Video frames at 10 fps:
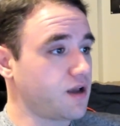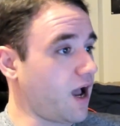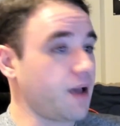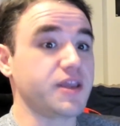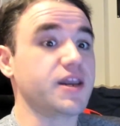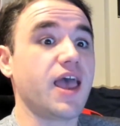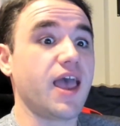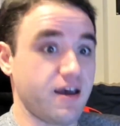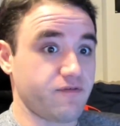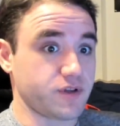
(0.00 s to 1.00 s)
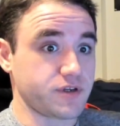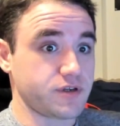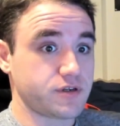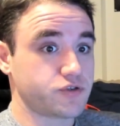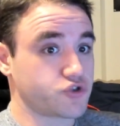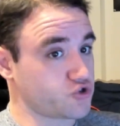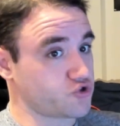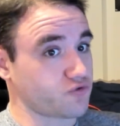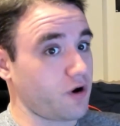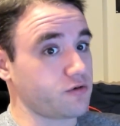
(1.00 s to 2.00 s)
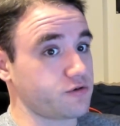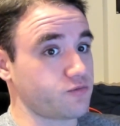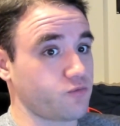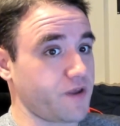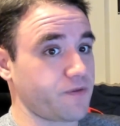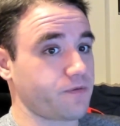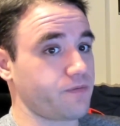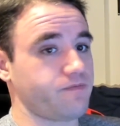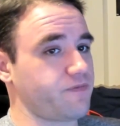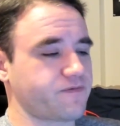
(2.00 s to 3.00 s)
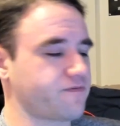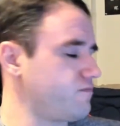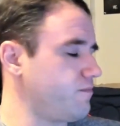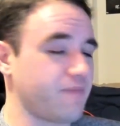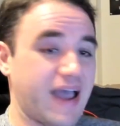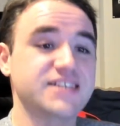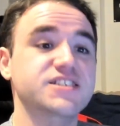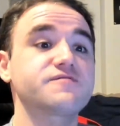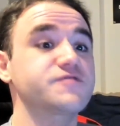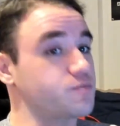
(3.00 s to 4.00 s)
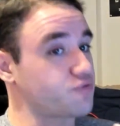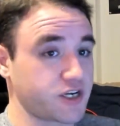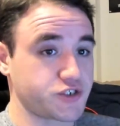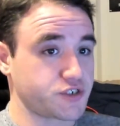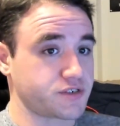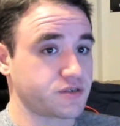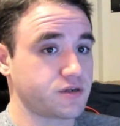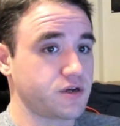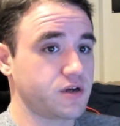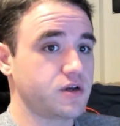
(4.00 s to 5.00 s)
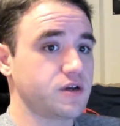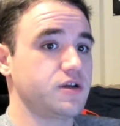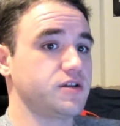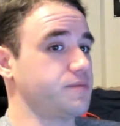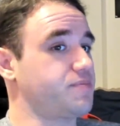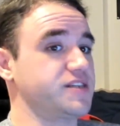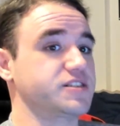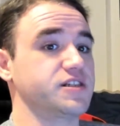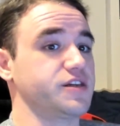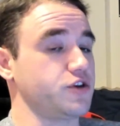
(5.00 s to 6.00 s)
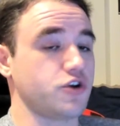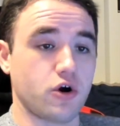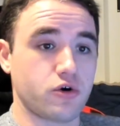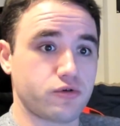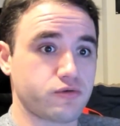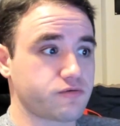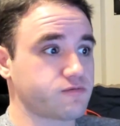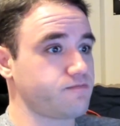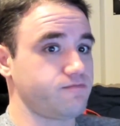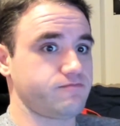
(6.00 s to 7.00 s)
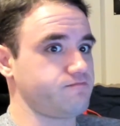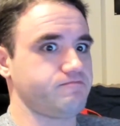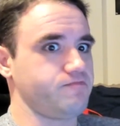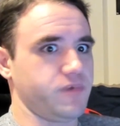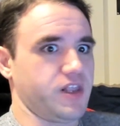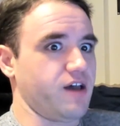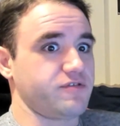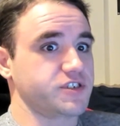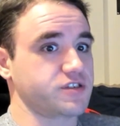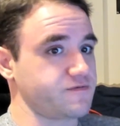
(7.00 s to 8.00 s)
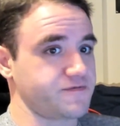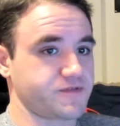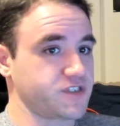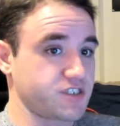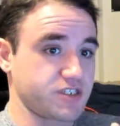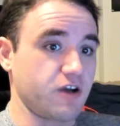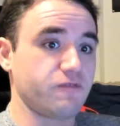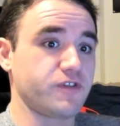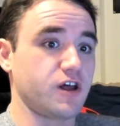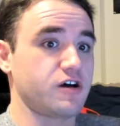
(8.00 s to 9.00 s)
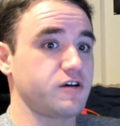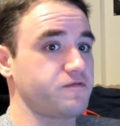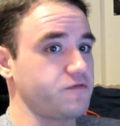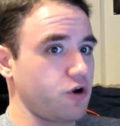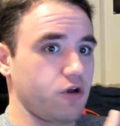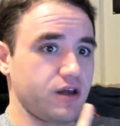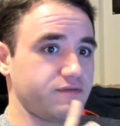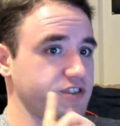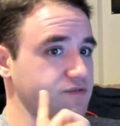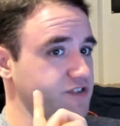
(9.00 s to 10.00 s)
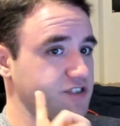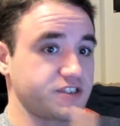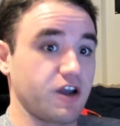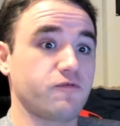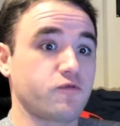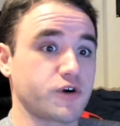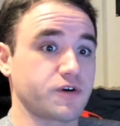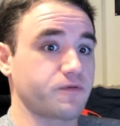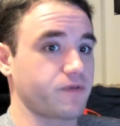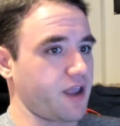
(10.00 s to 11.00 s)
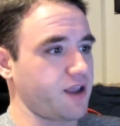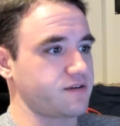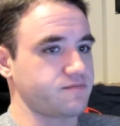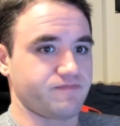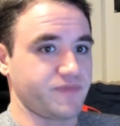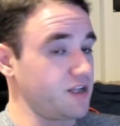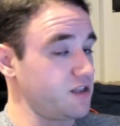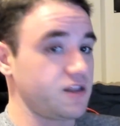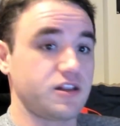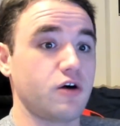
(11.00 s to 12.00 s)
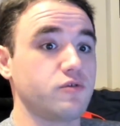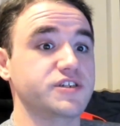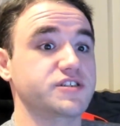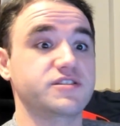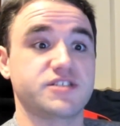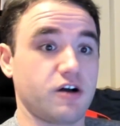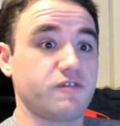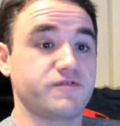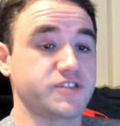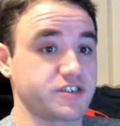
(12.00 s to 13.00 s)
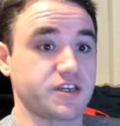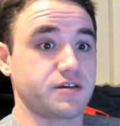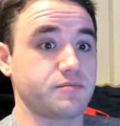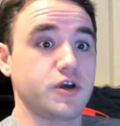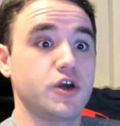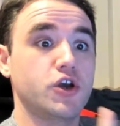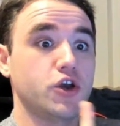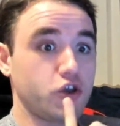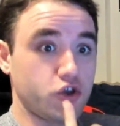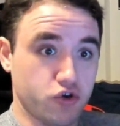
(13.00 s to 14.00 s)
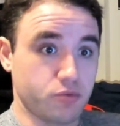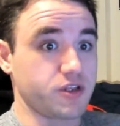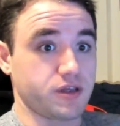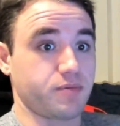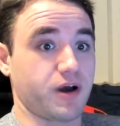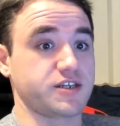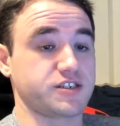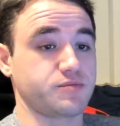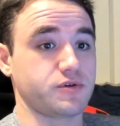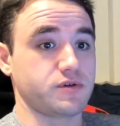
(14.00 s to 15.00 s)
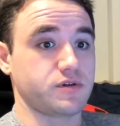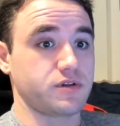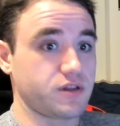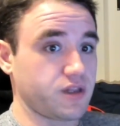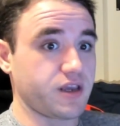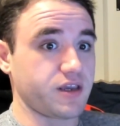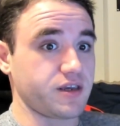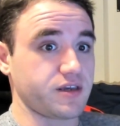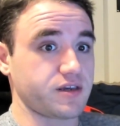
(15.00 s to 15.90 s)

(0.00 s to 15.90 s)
I mean heavily, struggled with massive depression, like basically no levels of self-love, no levels of self-worth, and the lowest self-esteem humanly possible. Like,